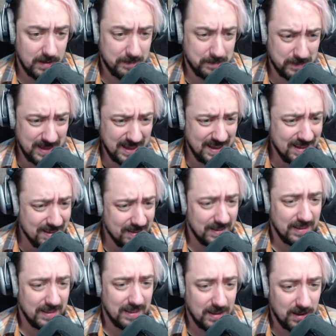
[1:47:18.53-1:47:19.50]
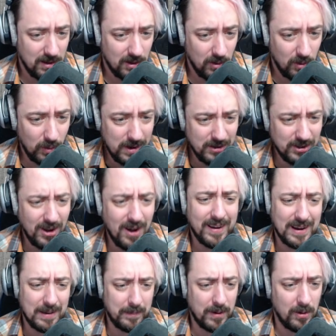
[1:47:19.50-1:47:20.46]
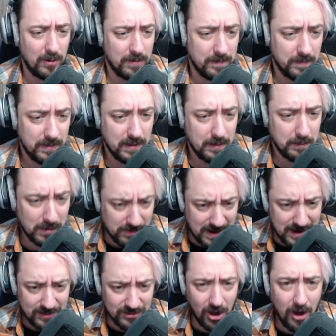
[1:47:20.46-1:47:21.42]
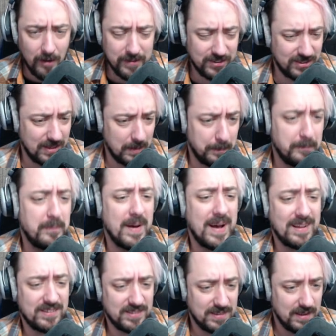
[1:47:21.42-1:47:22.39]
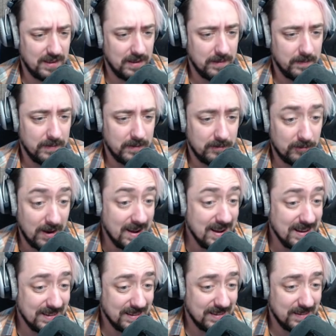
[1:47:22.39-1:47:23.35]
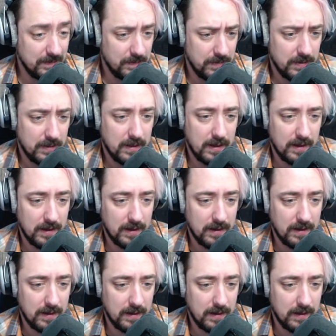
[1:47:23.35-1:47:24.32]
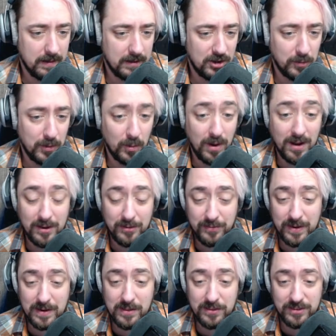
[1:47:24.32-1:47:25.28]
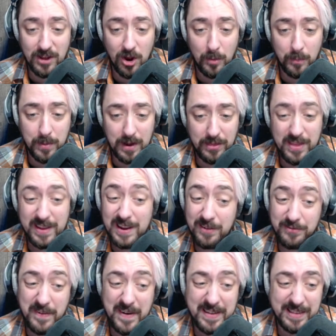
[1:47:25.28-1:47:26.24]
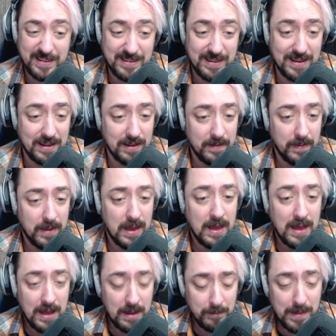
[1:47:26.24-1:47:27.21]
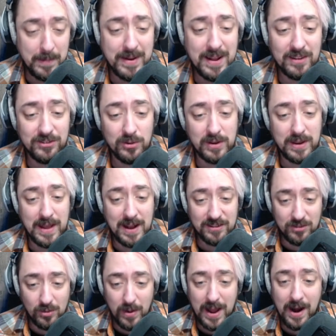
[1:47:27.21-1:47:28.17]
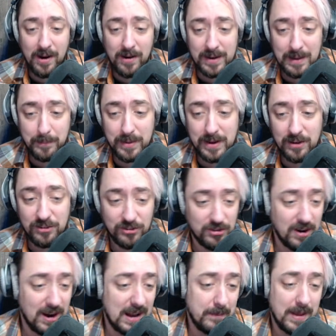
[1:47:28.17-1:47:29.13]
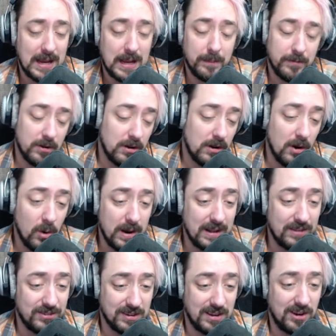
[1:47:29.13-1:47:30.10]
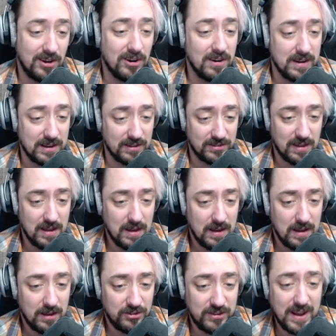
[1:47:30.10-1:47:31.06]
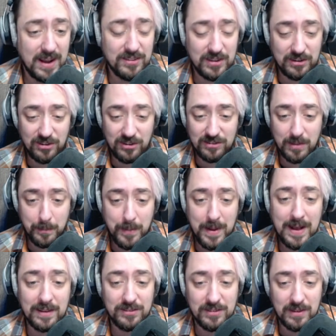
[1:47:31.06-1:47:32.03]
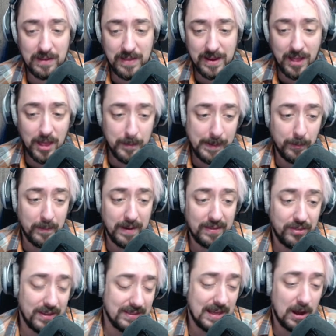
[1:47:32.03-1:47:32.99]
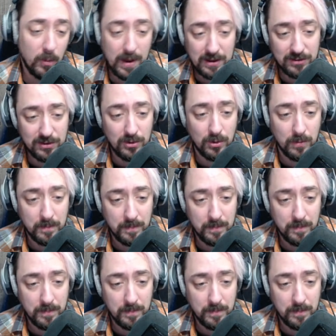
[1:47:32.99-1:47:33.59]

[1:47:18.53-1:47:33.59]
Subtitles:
Eh? What are you talking about? My writing's obviously the best. Right? It took me a while to figure this out, but I think I finally did. Maybe Natsuki acts so arrogant because she's trying to make up for her own insecurities. She acts like she's the best, and then other people might think that way too.